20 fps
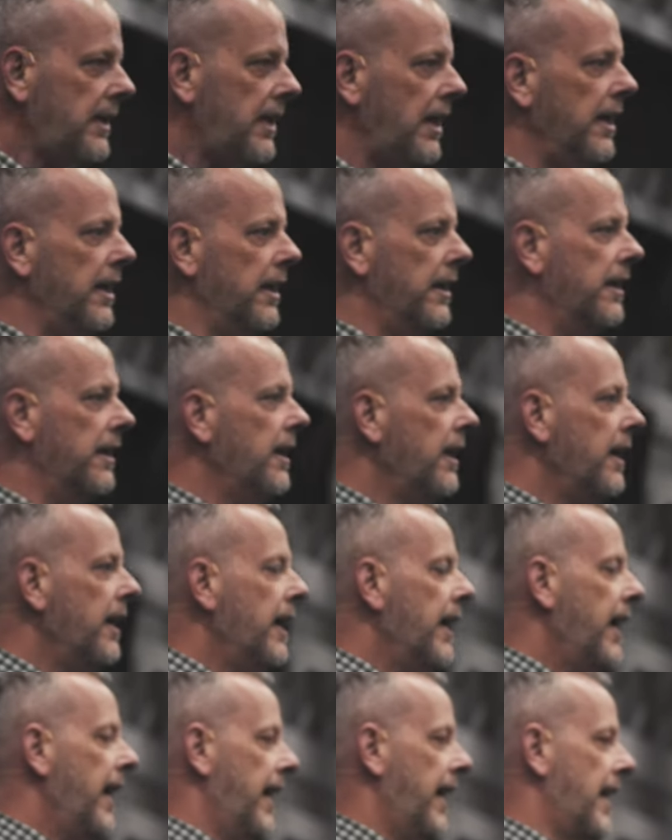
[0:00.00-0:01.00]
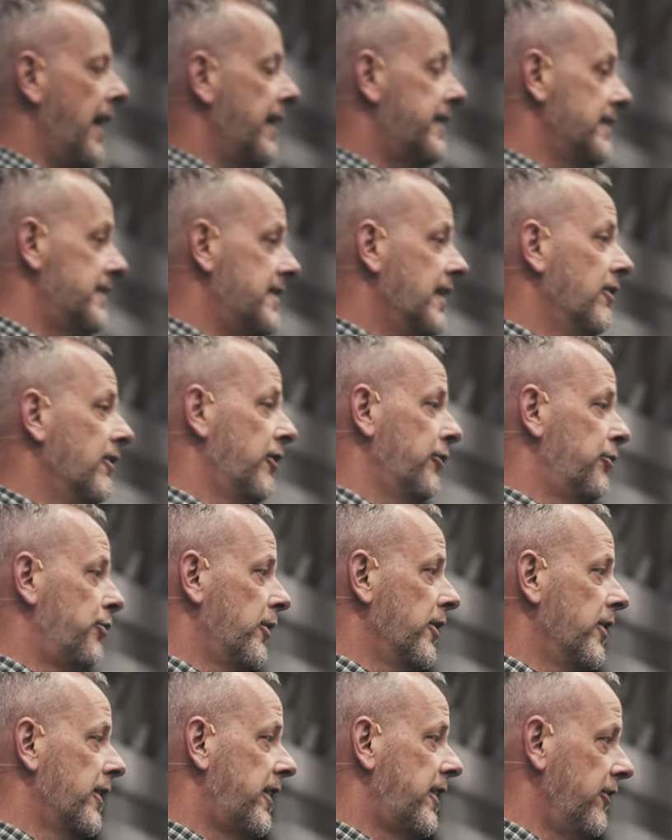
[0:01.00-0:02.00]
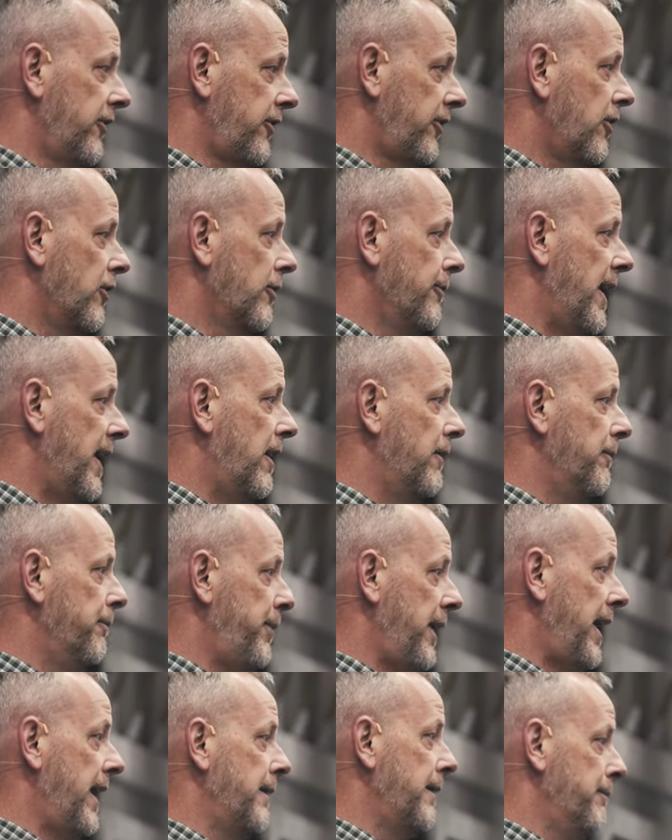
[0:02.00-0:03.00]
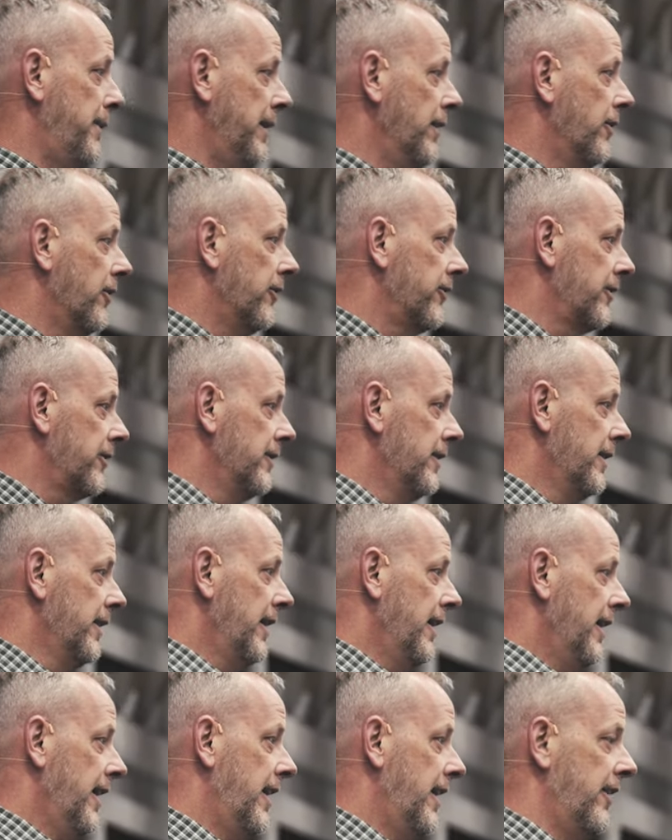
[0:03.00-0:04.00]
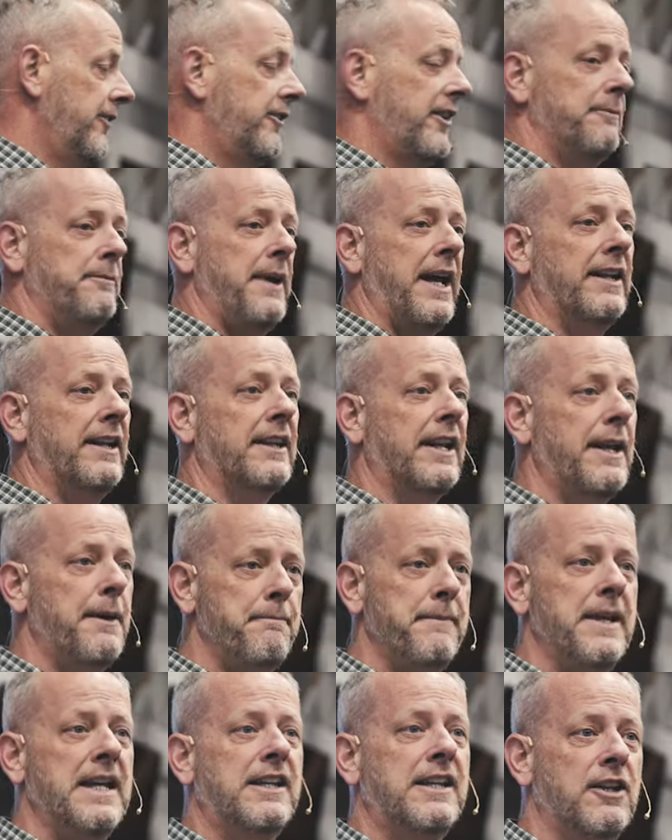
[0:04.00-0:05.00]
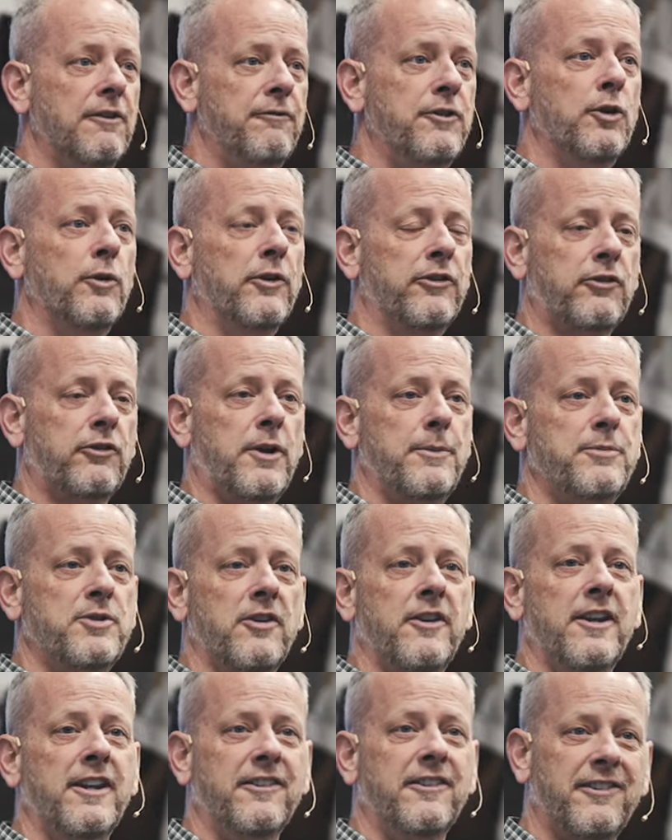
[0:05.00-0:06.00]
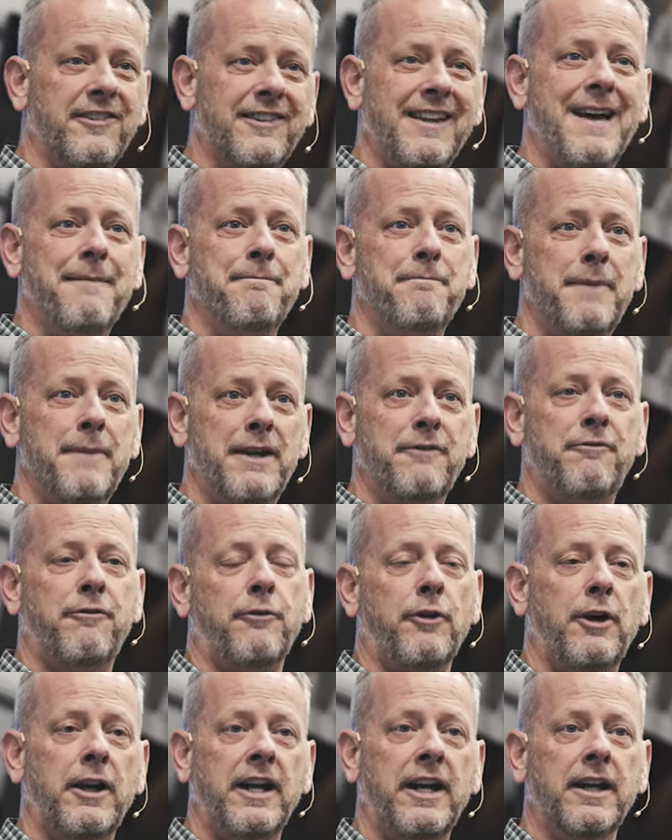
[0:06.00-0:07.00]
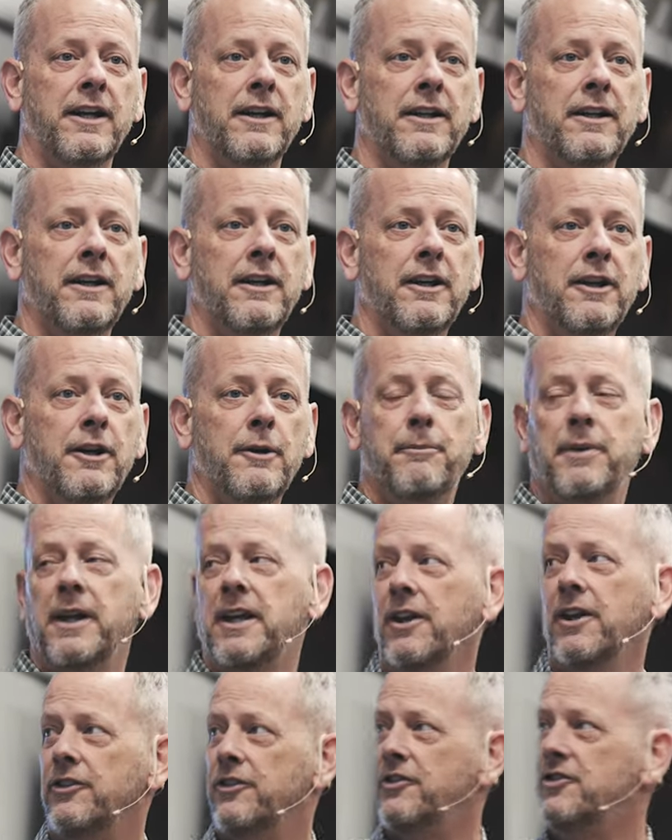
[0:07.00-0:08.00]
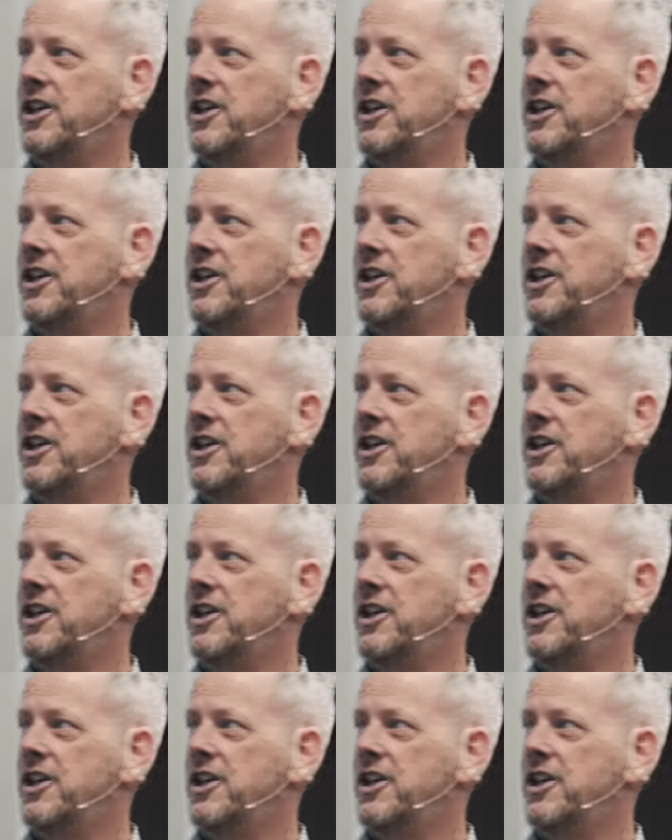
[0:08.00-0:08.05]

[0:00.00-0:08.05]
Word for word: and and I could tell he was really concerned about paying bills. And I said, "Man, let me give you a scripture that set me free because